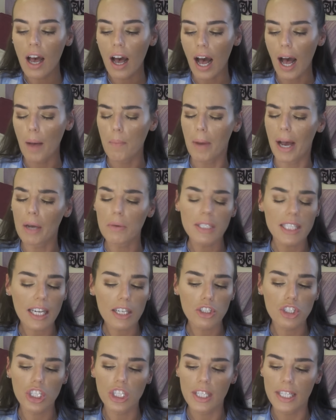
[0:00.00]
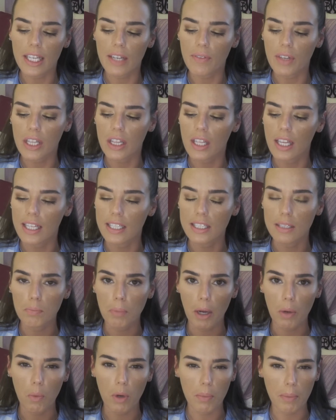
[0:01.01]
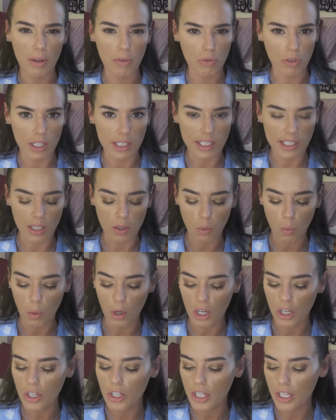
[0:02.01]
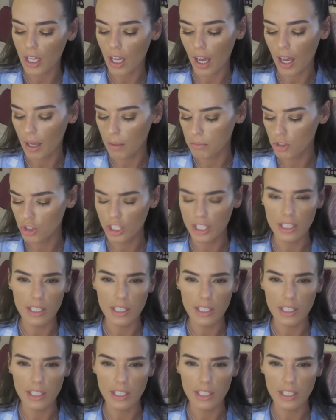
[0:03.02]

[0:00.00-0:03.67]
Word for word: Um, I was actually given this by one of my friends at work. Um, she